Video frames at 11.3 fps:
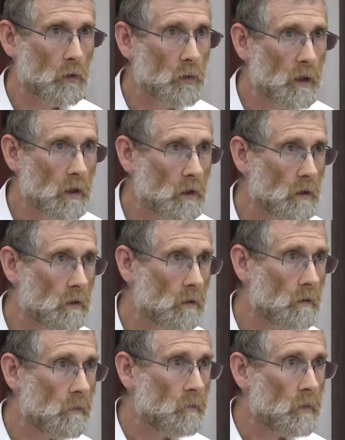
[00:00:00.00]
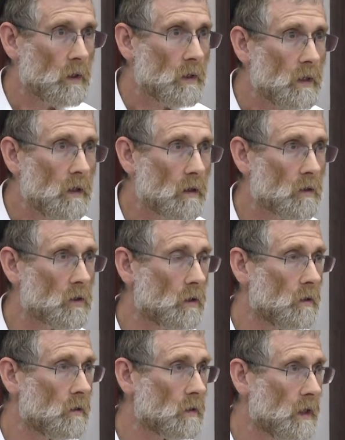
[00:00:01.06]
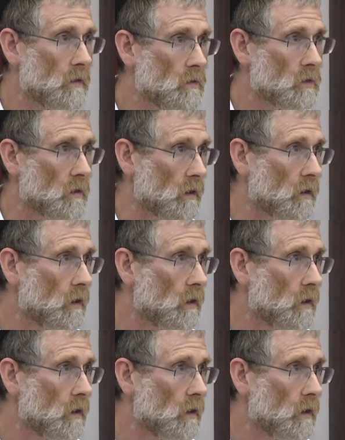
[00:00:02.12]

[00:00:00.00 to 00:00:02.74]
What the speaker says: Christian Easter calendars.